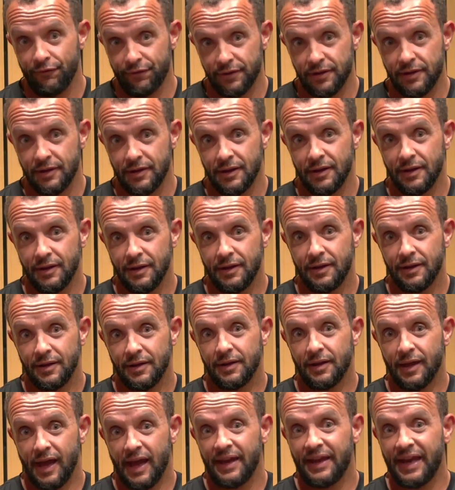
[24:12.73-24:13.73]
Yeah.
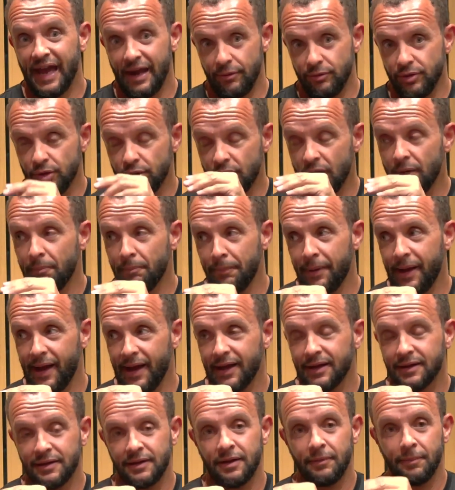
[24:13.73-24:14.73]
And how you come
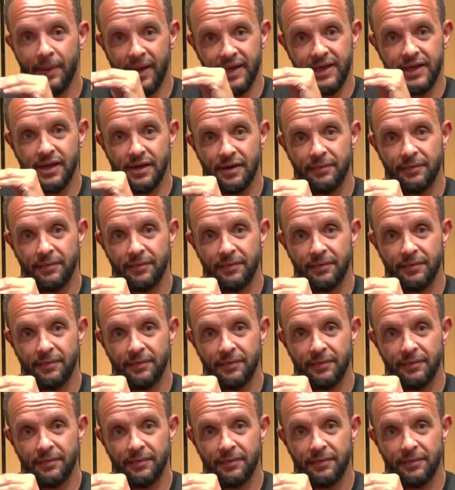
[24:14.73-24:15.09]
back to make it a